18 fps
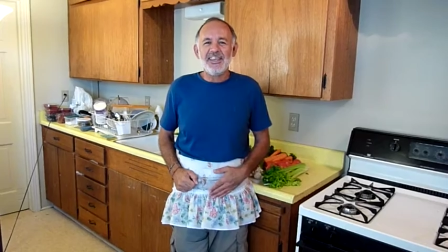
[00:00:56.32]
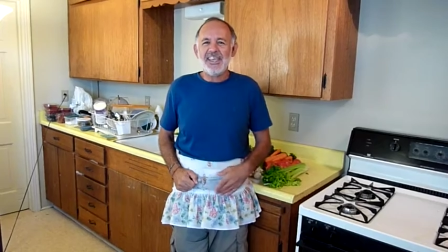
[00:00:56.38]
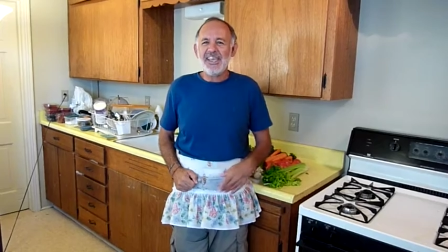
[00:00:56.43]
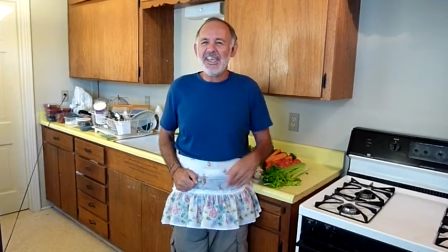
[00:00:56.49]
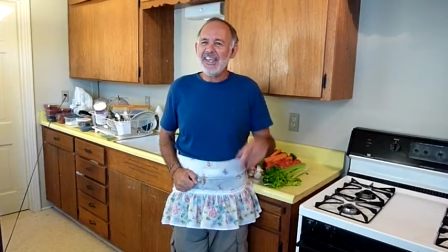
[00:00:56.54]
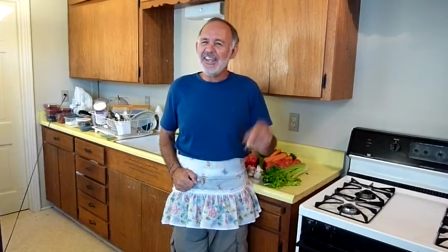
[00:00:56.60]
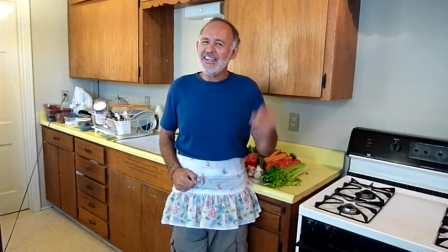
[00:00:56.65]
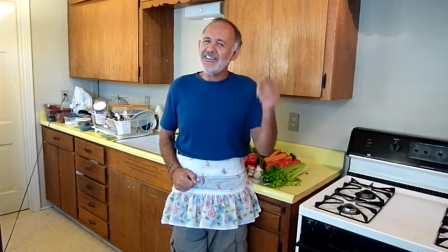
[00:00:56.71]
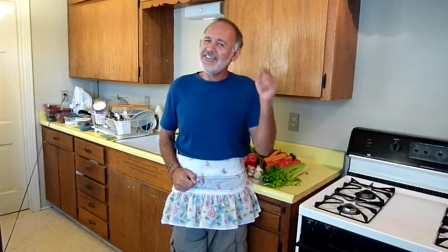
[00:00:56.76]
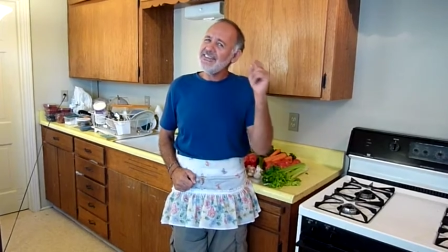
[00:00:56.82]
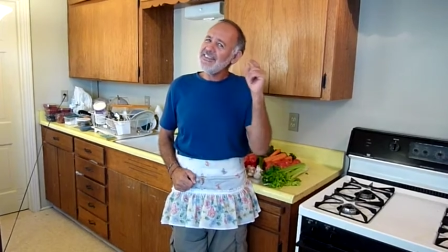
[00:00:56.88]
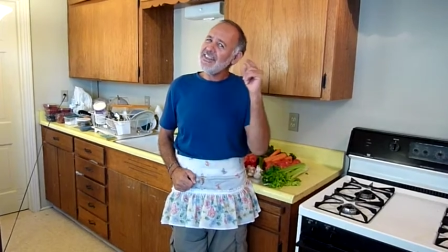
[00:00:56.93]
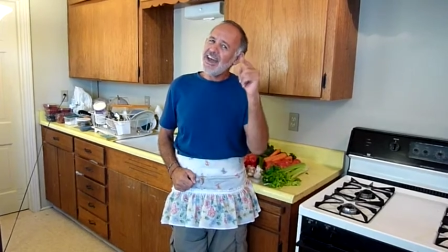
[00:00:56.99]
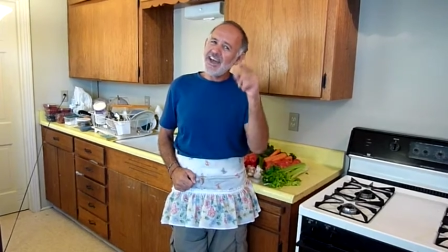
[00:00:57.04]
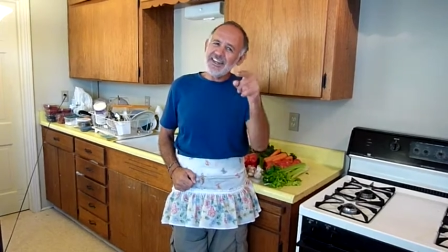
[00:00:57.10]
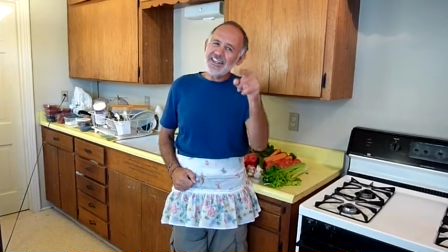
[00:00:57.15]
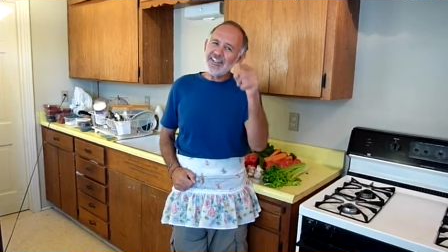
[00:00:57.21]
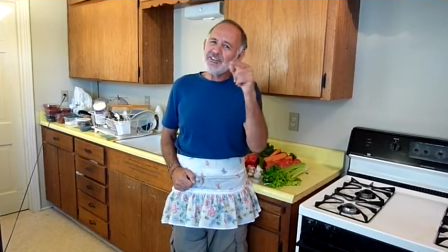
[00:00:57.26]
It is
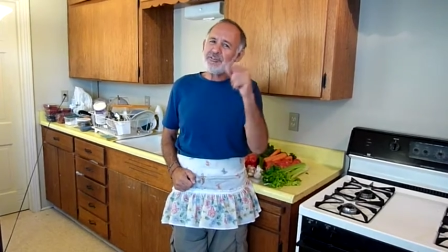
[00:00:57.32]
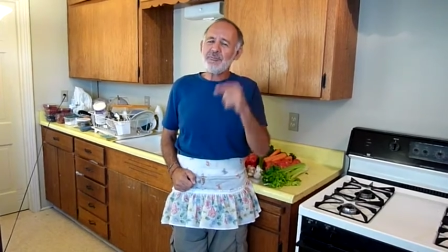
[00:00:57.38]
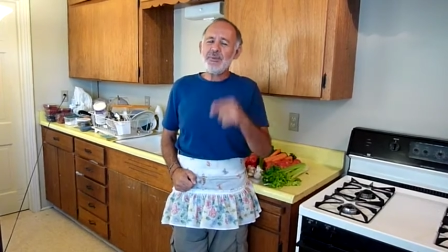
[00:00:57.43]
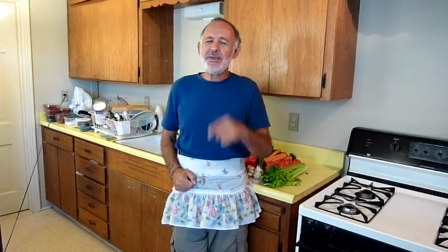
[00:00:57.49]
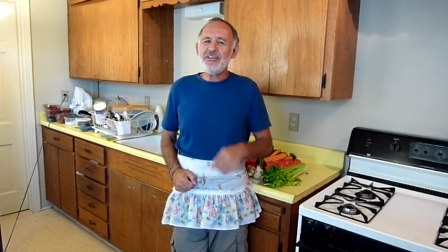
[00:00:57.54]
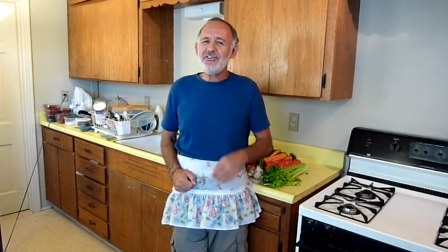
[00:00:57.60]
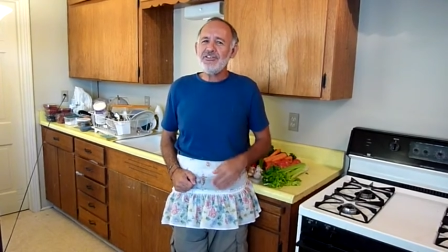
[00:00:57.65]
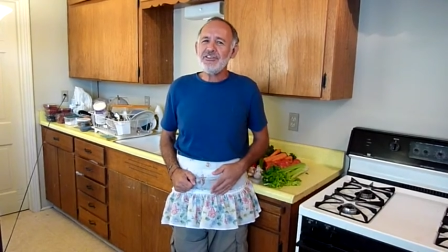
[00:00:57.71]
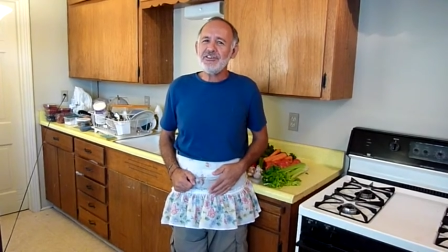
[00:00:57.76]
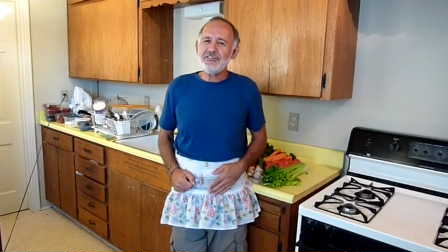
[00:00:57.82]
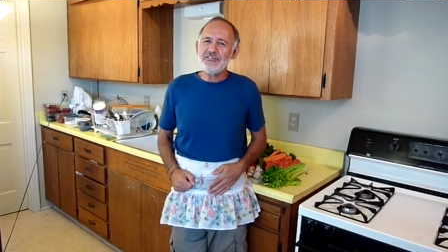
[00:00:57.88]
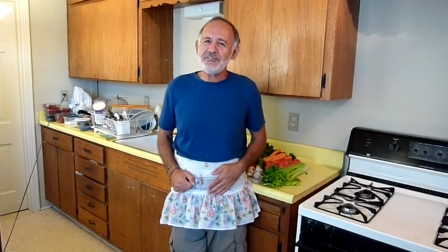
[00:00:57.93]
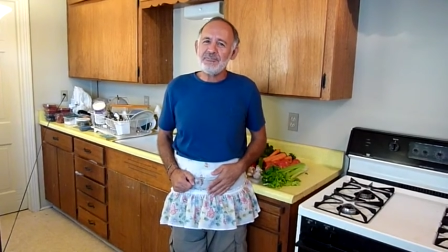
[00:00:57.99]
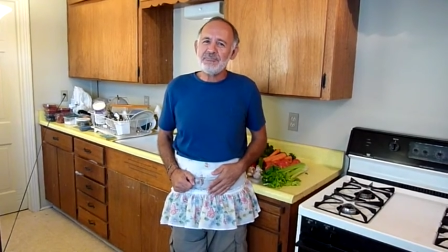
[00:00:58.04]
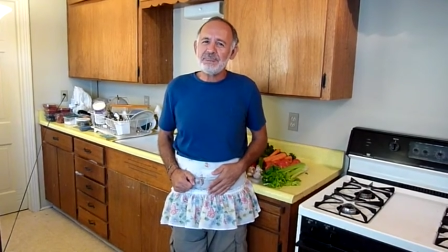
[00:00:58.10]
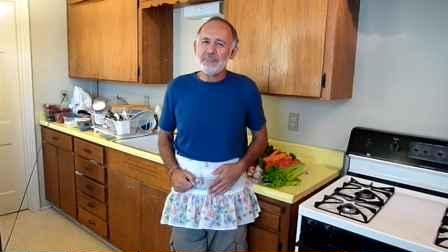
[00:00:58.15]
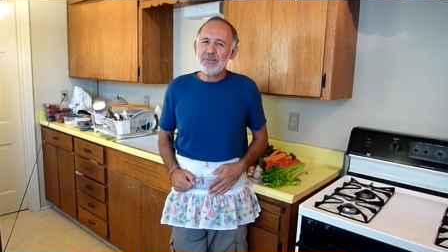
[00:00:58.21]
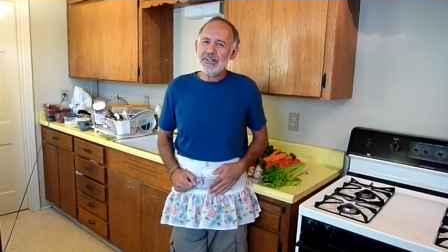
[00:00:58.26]
not expensive.
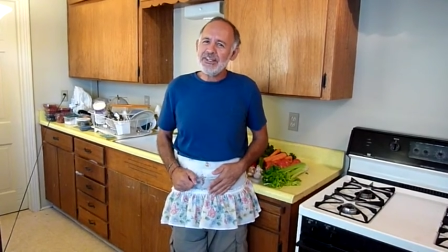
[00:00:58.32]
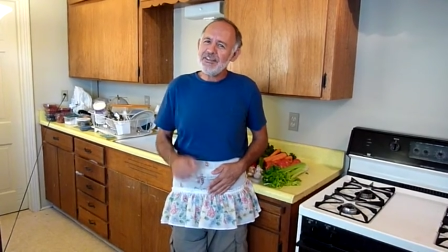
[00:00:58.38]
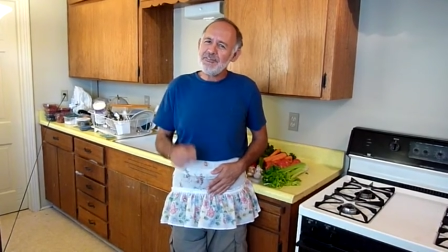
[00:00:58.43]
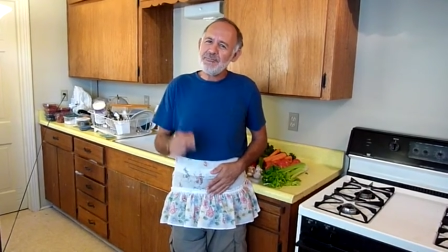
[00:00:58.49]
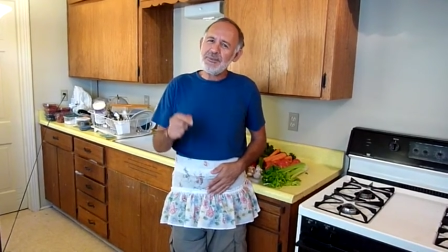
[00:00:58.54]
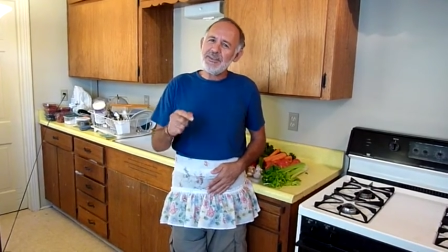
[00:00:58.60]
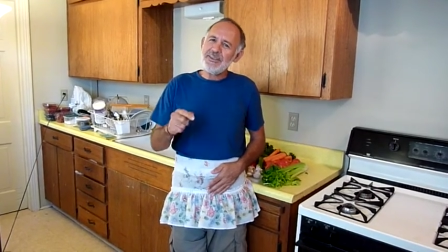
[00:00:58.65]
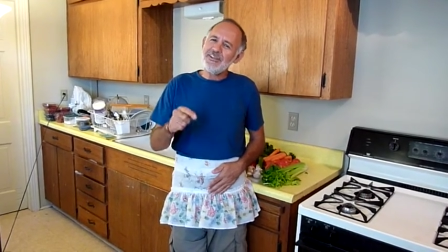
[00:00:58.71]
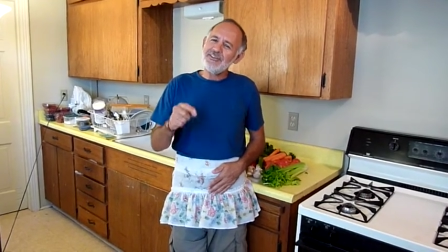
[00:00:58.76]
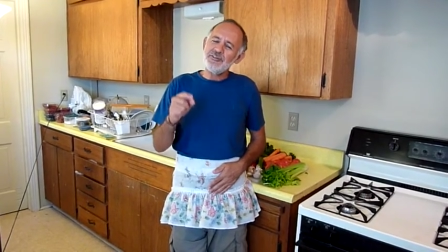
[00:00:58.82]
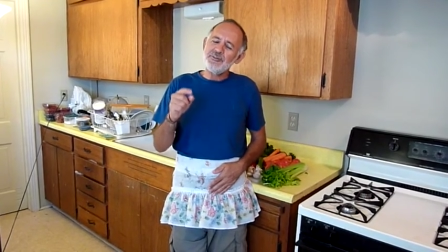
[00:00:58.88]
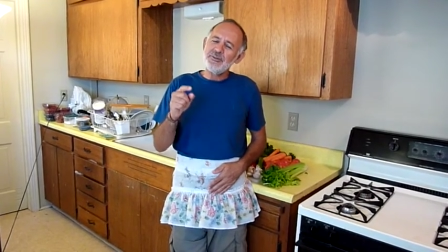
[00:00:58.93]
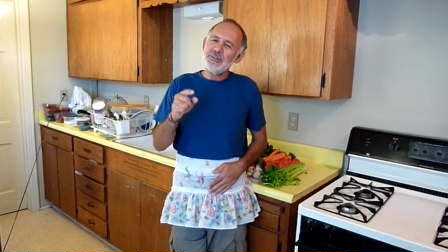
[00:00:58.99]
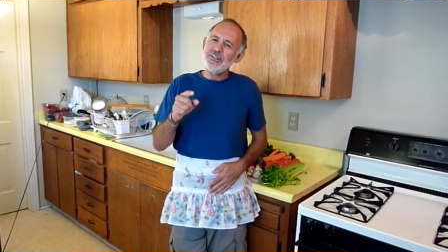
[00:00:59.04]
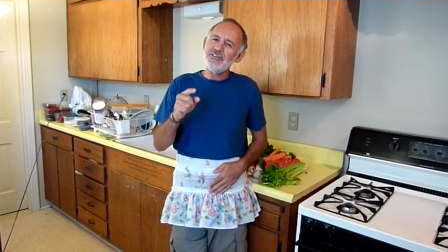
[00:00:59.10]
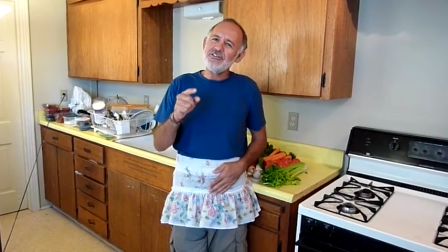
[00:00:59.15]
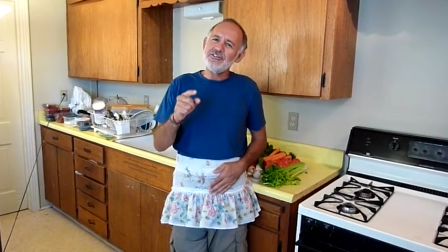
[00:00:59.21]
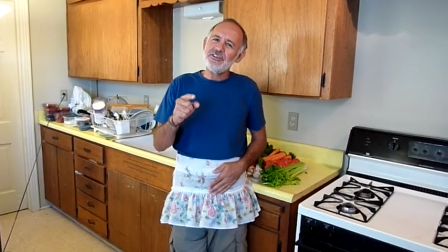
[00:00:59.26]
Believe me, it's
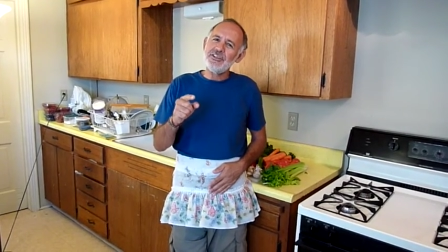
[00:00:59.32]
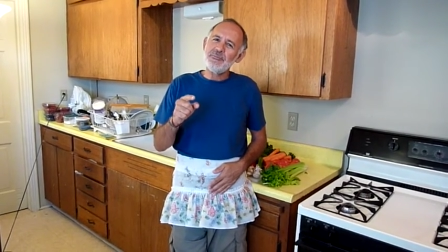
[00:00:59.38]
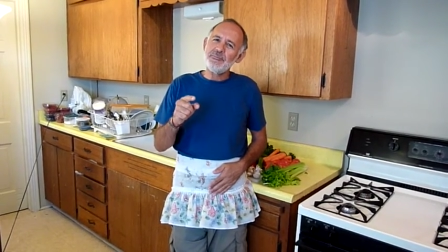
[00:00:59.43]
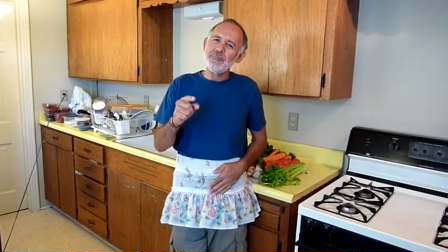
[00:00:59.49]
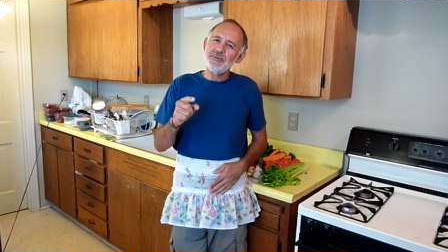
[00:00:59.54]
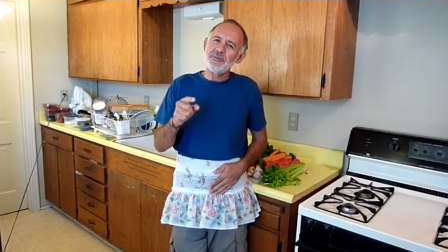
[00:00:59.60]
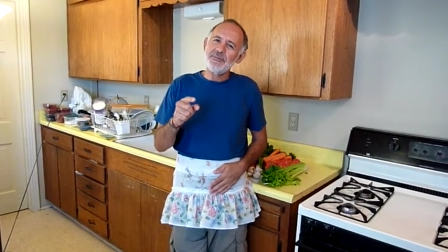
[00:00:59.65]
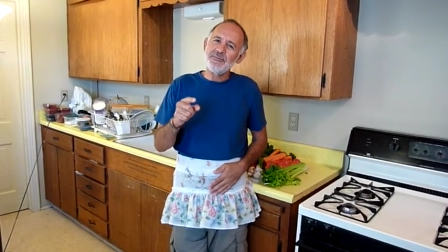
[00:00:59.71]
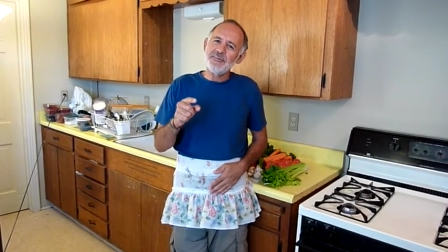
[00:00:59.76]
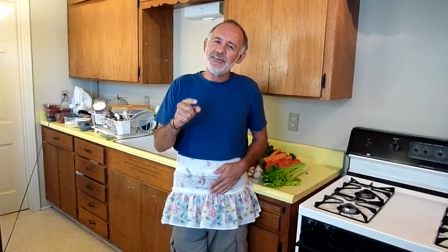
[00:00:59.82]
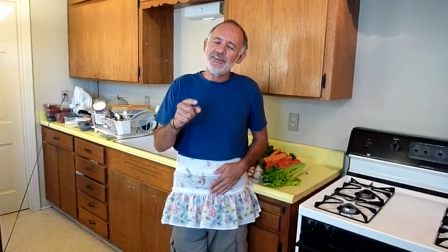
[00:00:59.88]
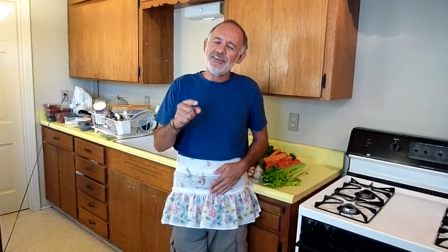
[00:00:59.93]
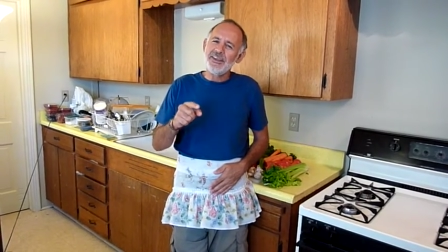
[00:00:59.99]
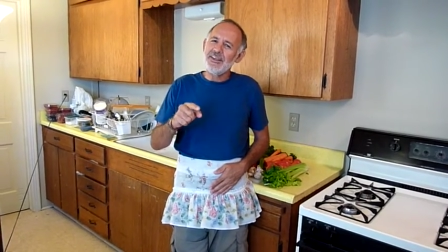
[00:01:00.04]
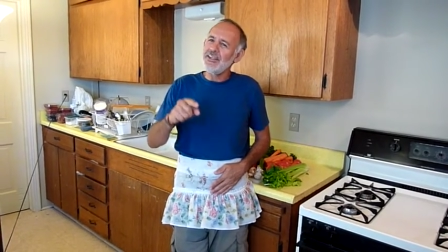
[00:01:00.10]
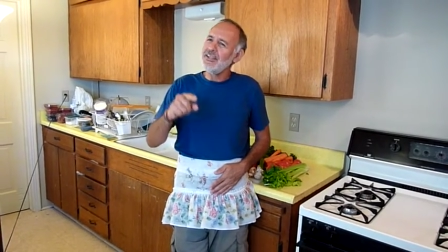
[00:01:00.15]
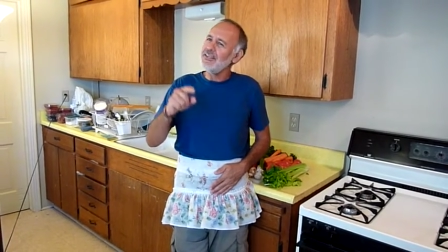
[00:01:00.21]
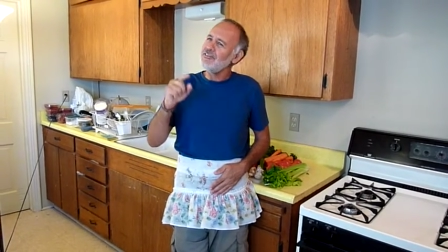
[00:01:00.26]
really cheap.
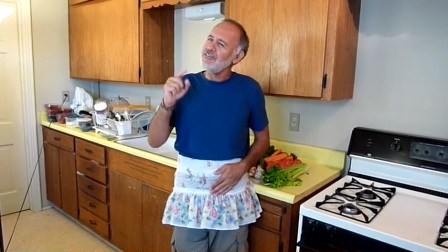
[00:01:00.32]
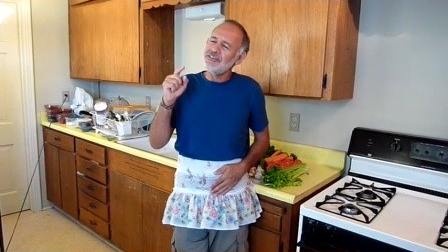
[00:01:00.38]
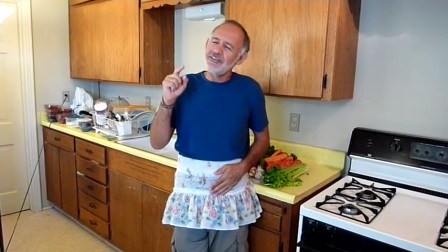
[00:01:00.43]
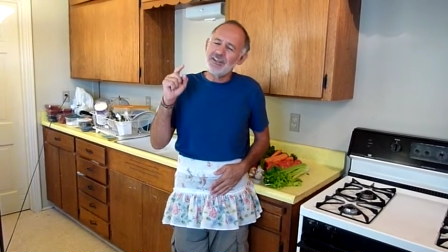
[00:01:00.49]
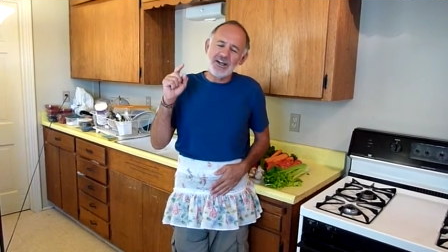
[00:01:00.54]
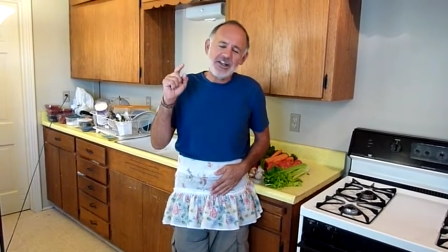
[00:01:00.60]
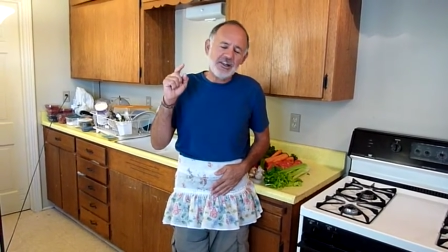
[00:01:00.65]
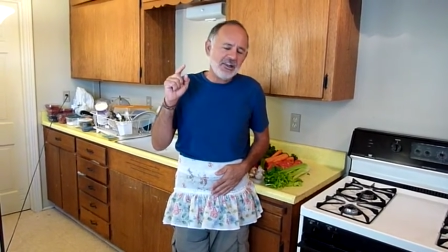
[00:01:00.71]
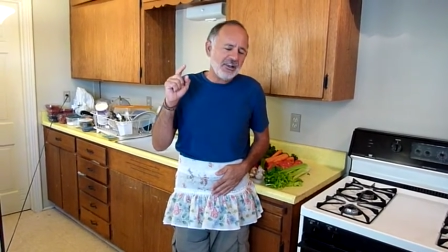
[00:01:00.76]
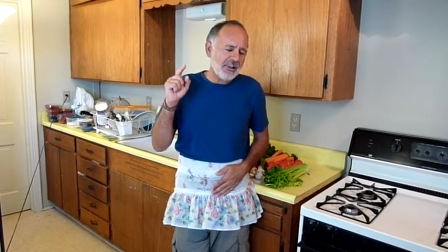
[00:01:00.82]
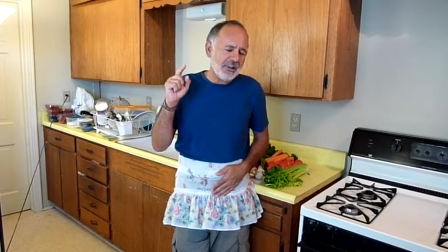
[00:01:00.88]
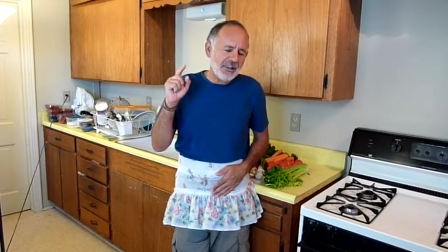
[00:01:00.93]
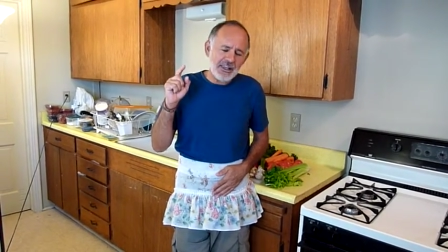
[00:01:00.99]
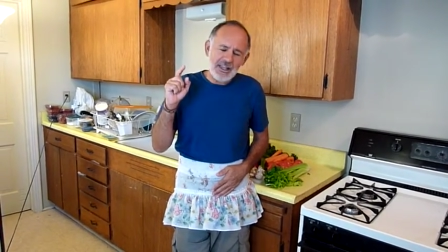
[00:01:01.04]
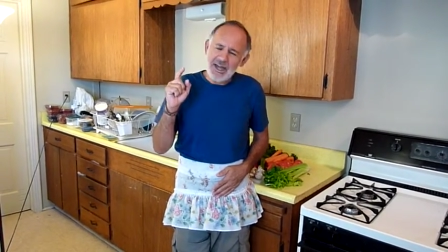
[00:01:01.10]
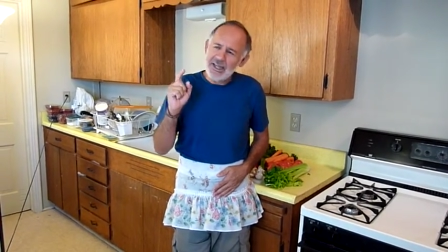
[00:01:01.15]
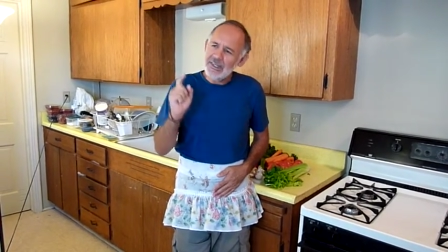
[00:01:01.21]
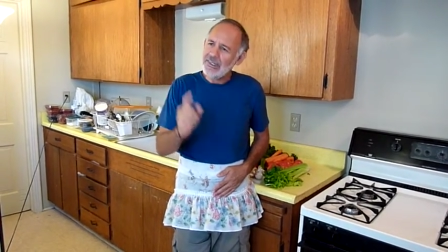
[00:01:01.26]
And it's a
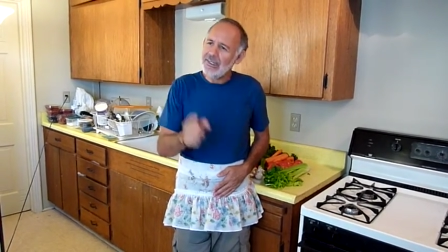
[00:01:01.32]
lot